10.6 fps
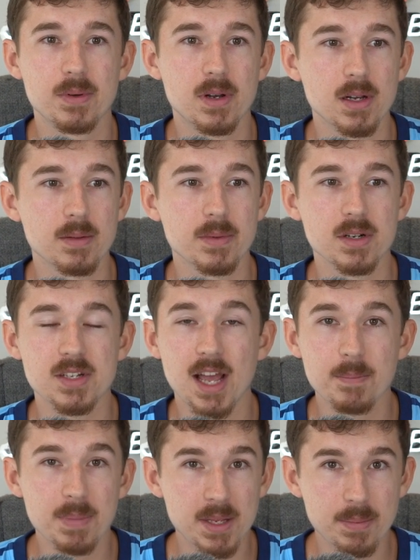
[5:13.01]
There are
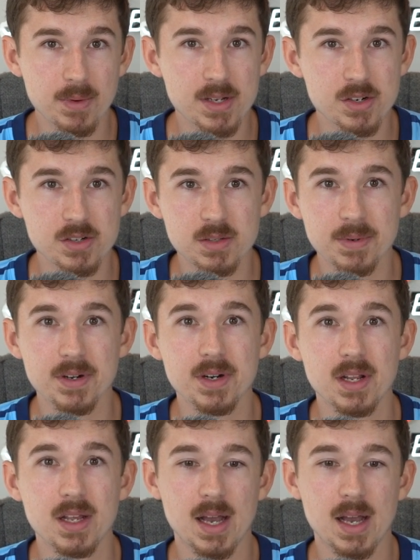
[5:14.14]
10 people at JerseyBird.